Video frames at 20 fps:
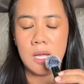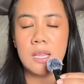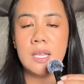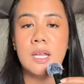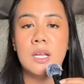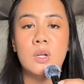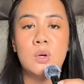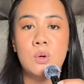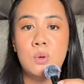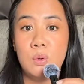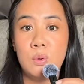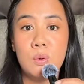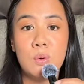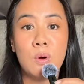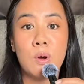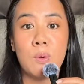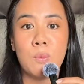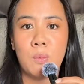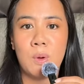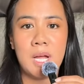And then who
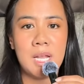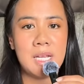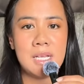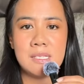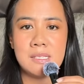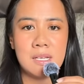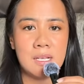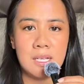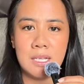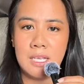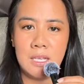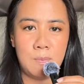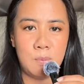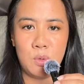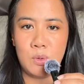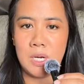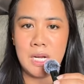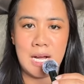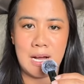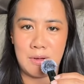or what is going to keep you
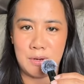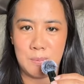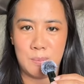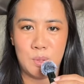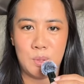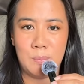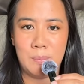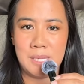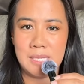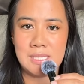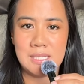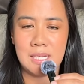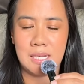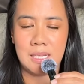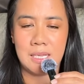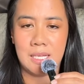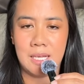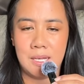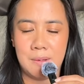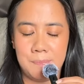accountable,
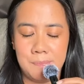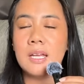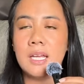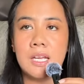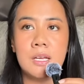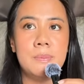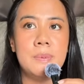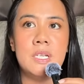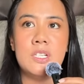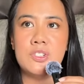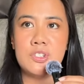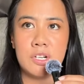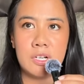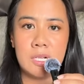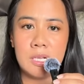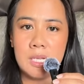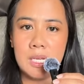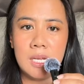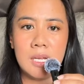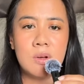basically. It could be
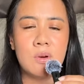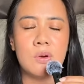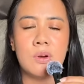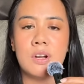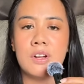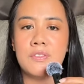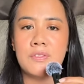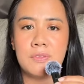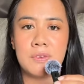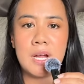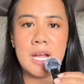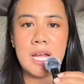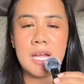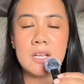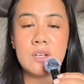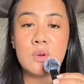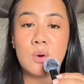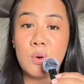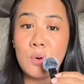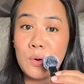journaling or a
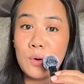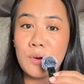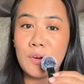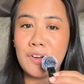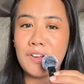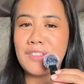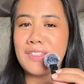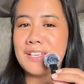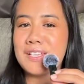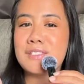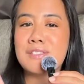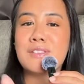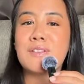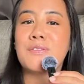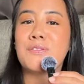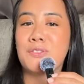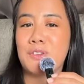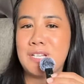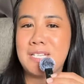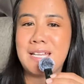friend or this
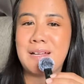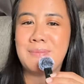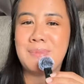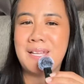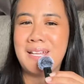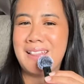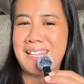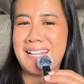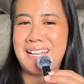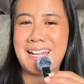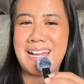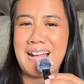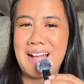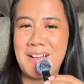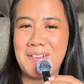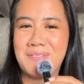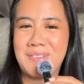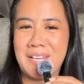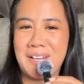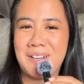free template that I
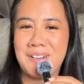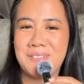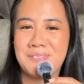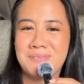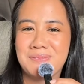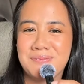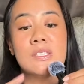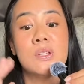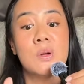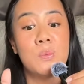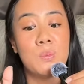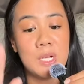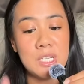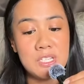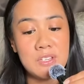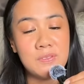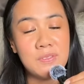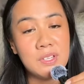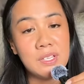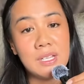have here. So once
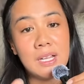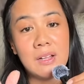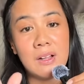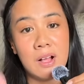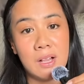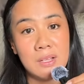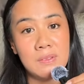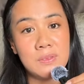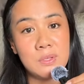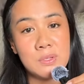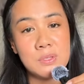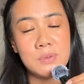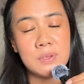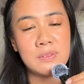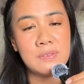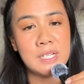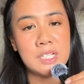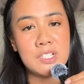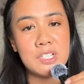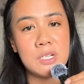you filled out all of those
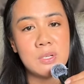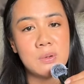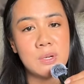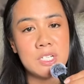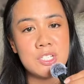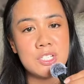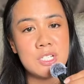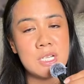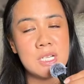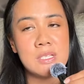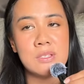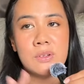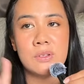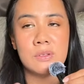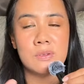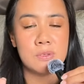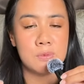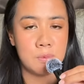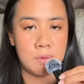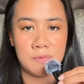reflection questions or
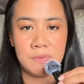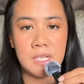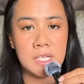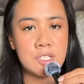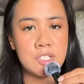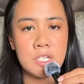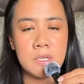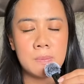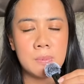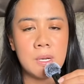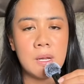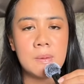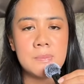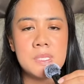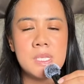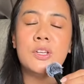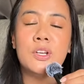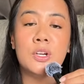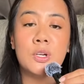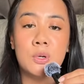those reflection prompts,
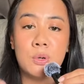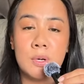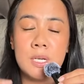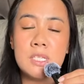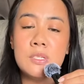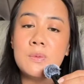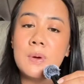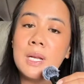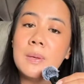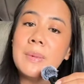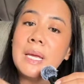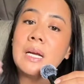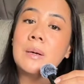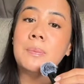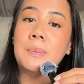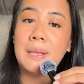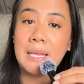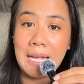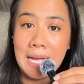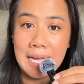you're going to want to make a
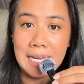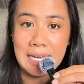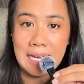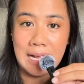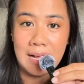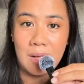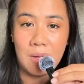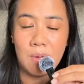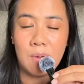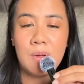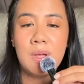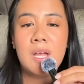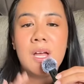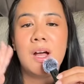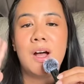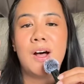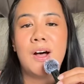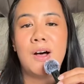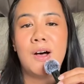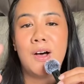plan now
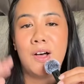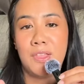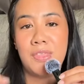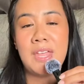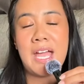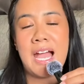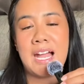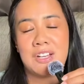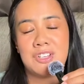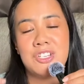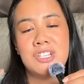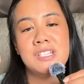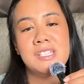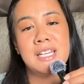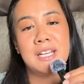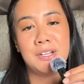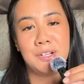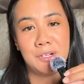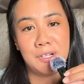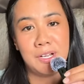on the actions
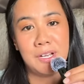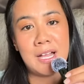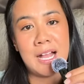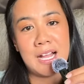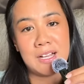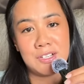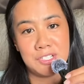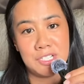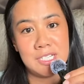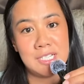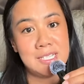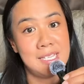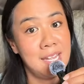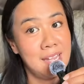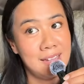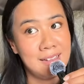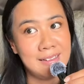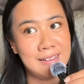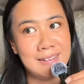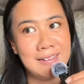that you're going to actually
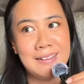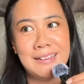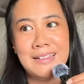take